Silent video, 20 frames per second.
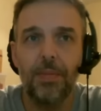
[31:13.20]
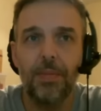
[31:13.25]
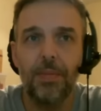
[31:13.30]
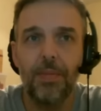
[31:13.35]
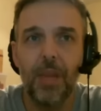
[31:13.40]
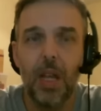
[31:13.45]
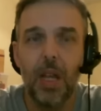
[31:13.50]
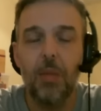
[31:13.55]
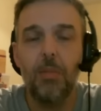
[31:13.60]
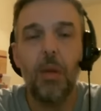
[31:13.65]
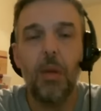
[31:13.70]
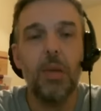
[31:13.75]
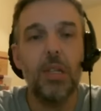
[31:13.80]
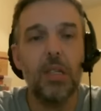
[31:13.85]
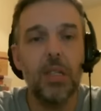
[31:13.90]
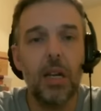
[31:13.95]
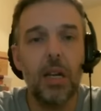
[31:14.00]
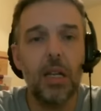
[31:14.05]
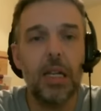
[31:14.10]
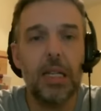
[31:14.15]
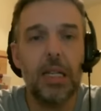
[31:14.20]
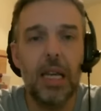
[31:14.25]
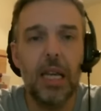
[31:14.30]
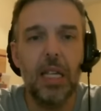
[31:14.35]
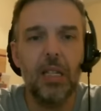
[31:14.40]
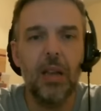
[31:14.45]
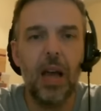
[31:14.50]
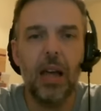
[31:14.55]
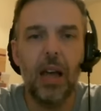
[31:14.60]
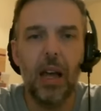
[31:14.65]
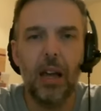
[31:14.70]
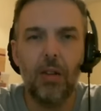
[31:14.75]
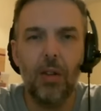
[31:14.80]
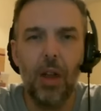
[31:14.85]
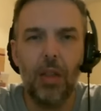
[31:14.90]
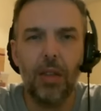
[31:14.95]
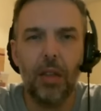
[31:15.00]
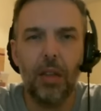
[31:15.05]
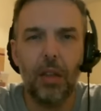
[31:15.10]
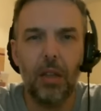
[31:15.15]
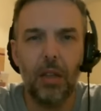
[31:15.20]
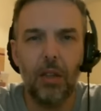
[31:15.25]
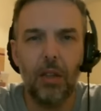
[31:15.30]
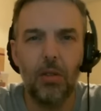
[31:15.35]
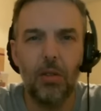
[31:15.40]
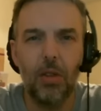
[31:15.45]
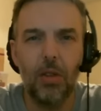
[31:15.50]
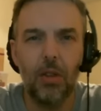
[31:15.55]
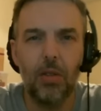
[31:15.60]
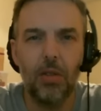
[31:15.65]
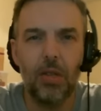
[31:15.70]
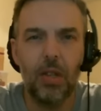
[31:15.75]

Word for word: maybe it's early days. I, I don't. I think like you you said,